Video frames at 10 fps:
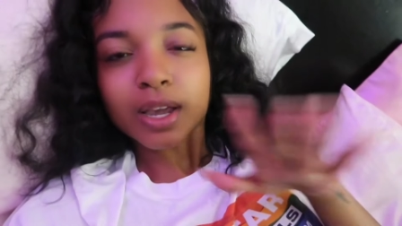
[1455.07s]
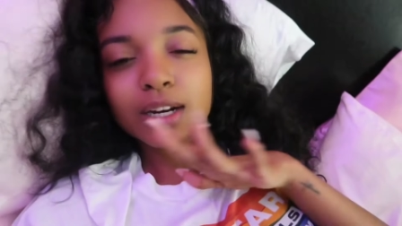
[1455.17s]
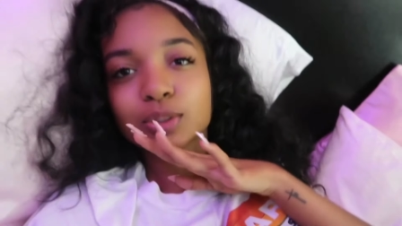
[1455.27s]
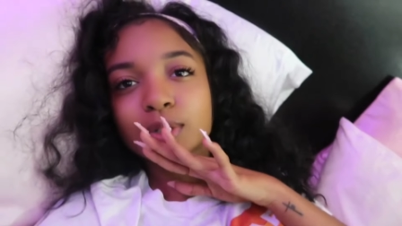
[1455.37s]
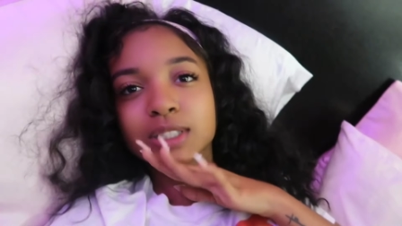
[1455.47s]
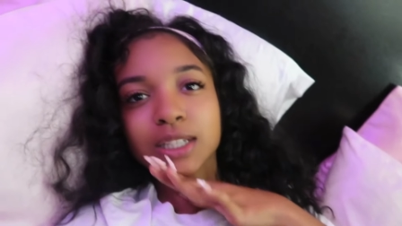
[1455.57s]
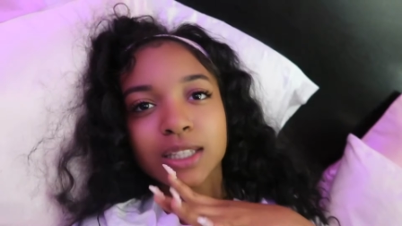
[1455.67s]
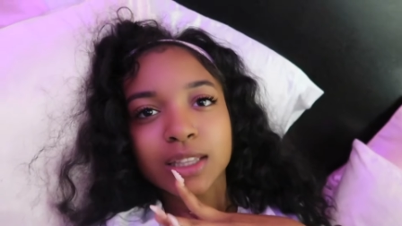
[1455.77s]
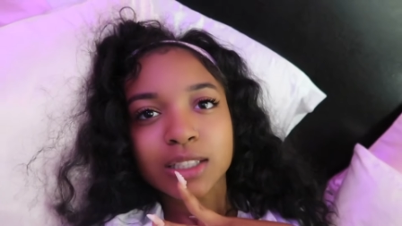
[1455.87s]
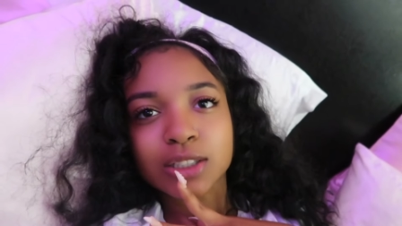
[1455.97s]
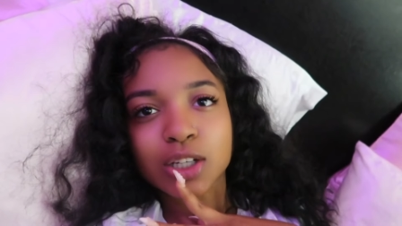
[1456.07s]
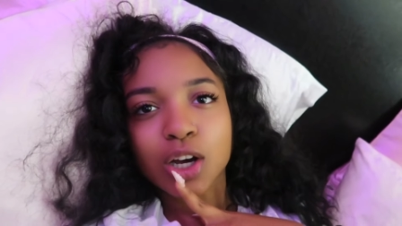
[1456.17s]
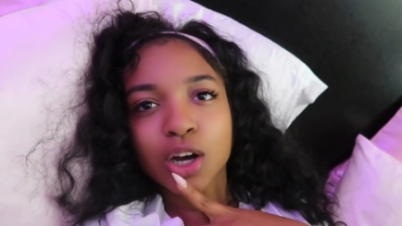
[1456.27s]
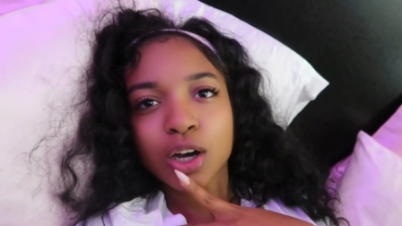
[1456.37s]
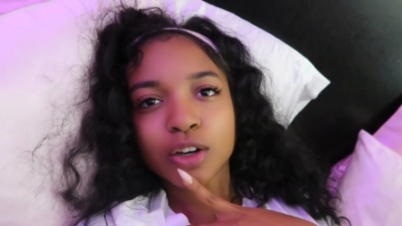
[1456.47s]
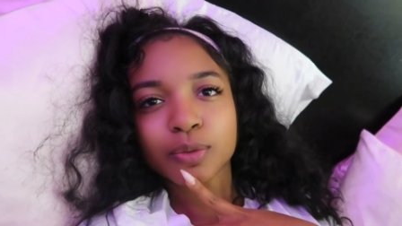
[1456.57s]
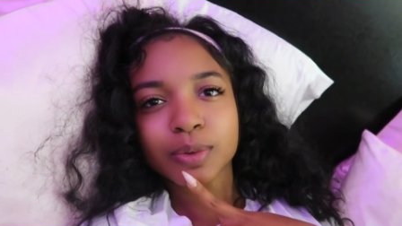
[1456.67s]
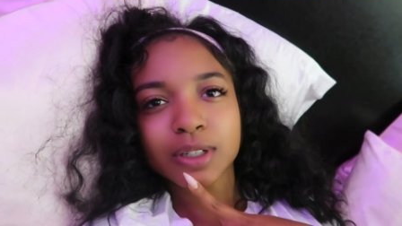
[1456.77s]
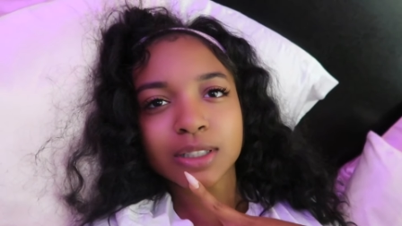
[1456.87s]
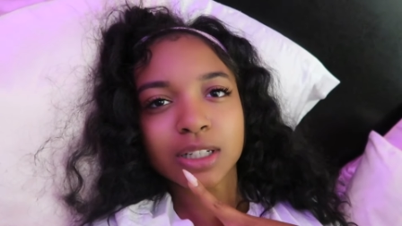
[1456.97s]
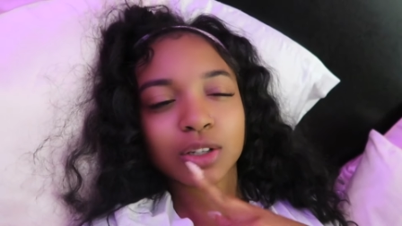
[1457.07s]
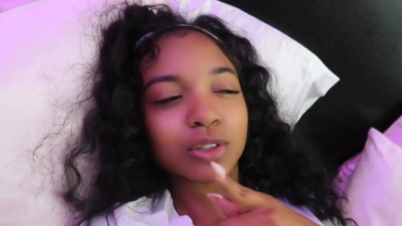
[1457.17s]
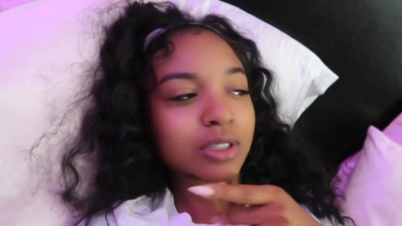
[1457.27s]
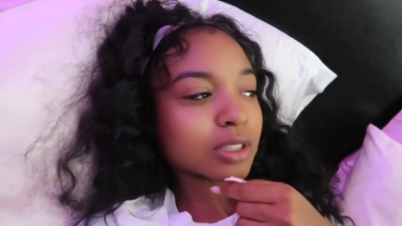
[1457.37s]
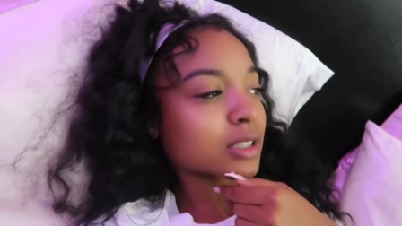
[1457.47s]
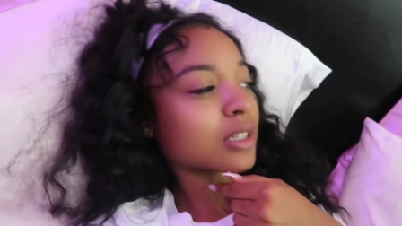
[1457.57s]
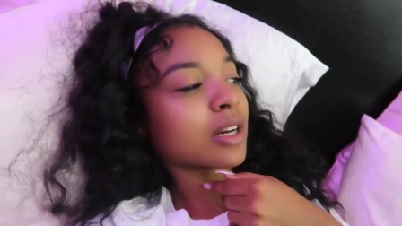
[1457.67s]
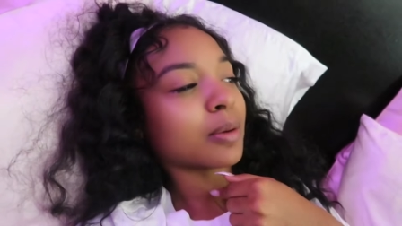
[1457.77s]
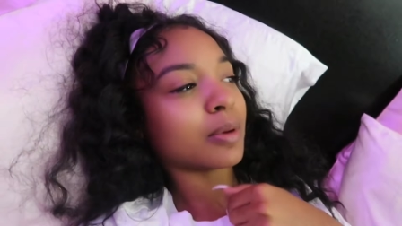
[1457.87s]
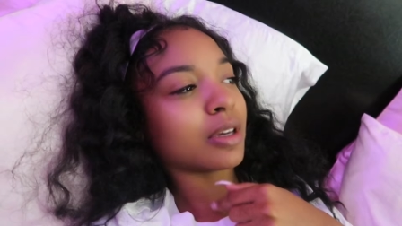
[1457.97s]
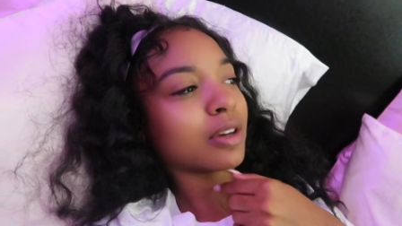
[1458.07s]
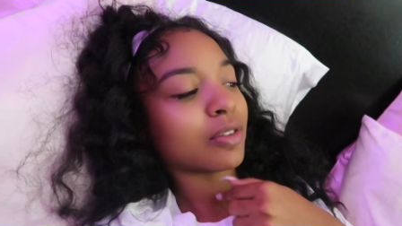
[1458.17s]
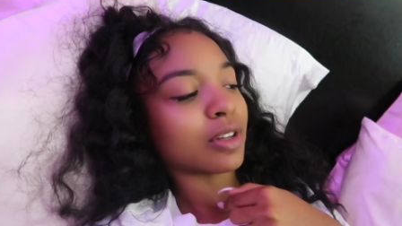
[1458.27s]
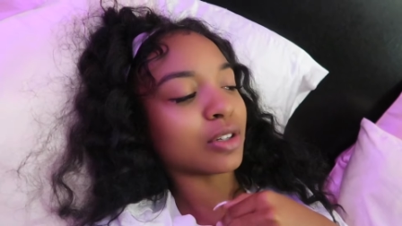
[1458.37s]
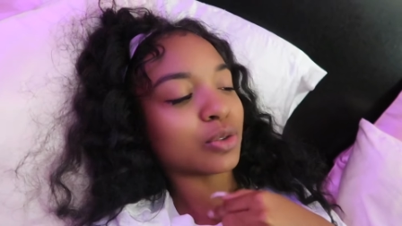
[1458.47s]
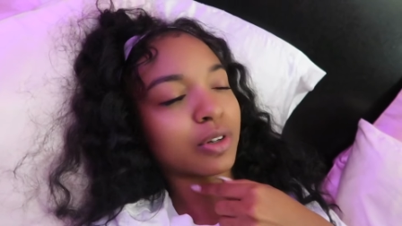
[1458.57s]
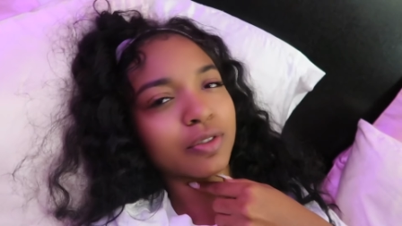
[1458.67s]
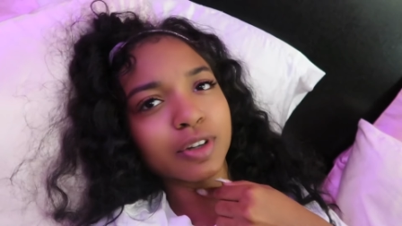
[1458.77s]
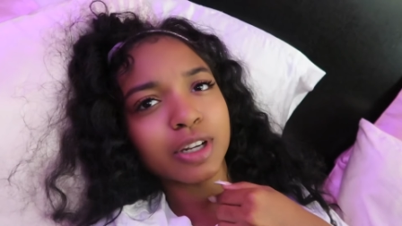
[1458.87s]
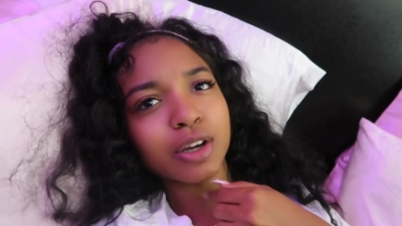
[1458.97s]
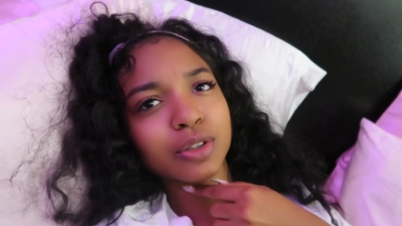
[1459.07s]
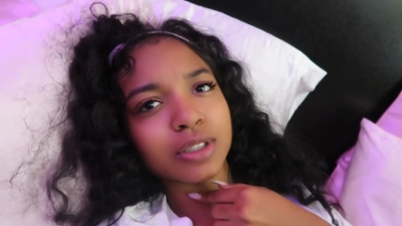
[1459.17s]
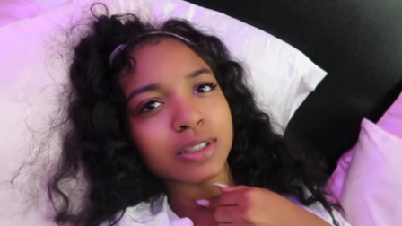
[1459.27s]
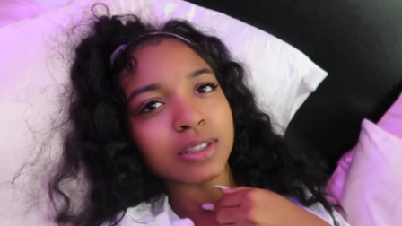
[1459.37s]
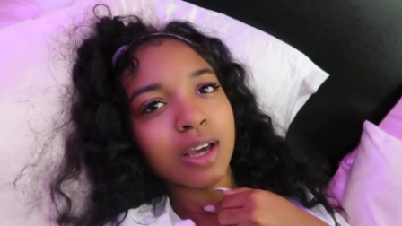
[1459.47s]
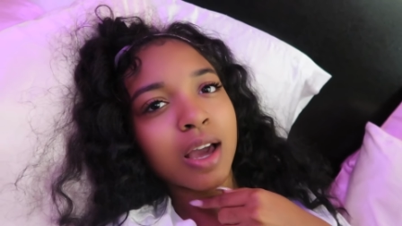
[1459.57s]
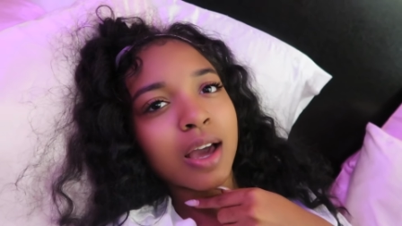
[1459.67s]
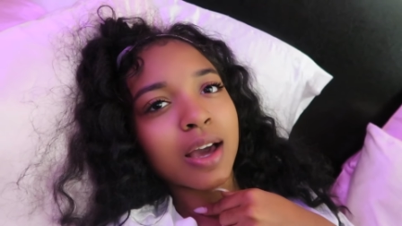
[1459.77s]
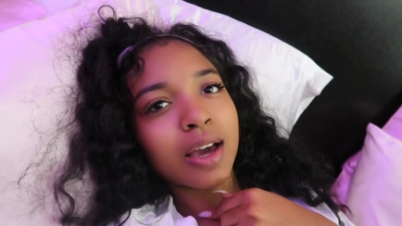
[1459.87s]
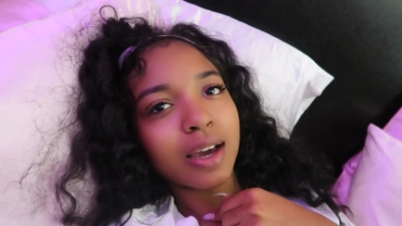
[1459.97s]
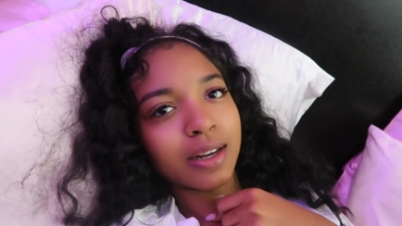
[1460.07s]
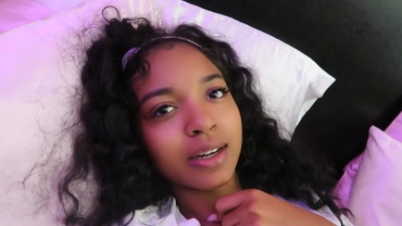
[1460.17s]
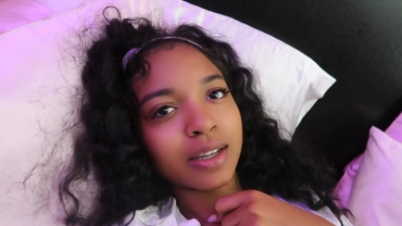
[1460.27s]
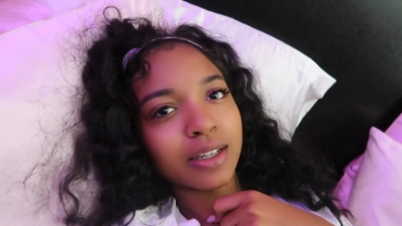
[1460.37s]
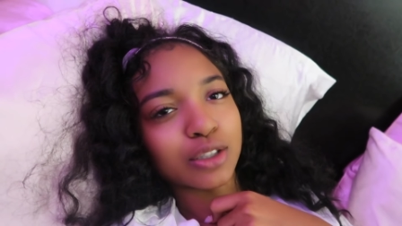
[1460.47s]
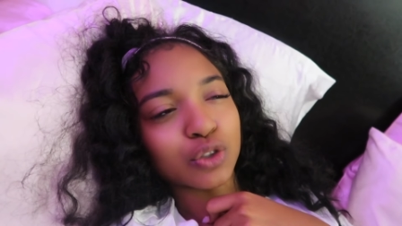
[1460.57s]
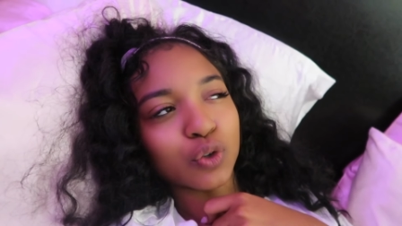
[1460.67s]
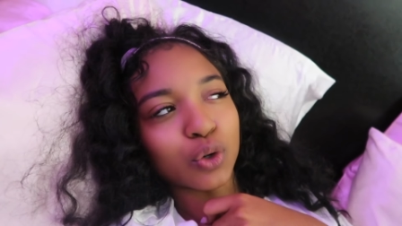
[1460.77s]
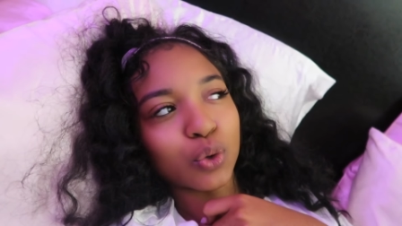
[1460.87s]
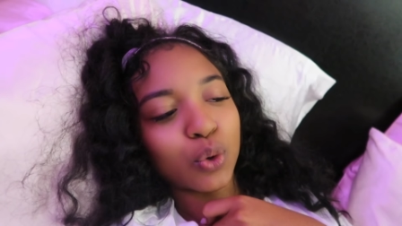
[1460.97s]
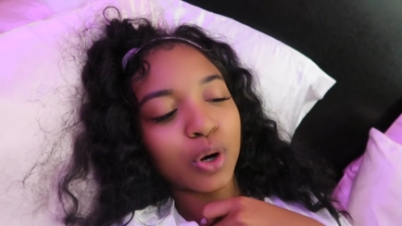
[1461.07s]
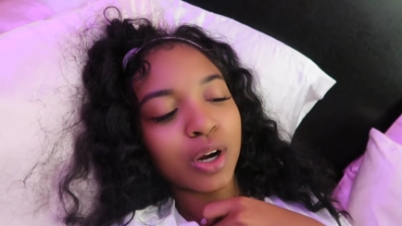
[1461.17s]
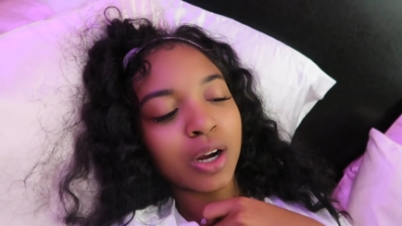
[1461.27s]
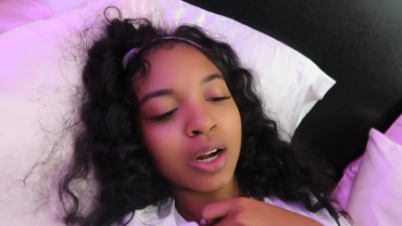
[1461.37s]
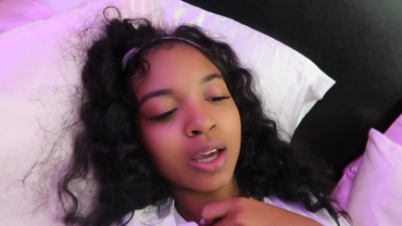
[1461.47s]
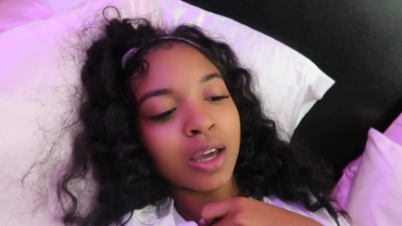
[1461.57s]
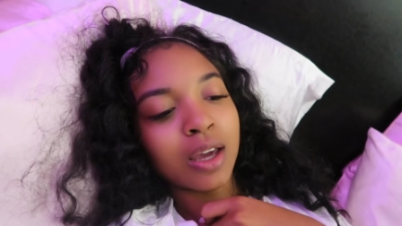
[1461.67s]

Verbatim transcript: I just wanted to end this off because I know this was going to be a really short video since I didn't get to record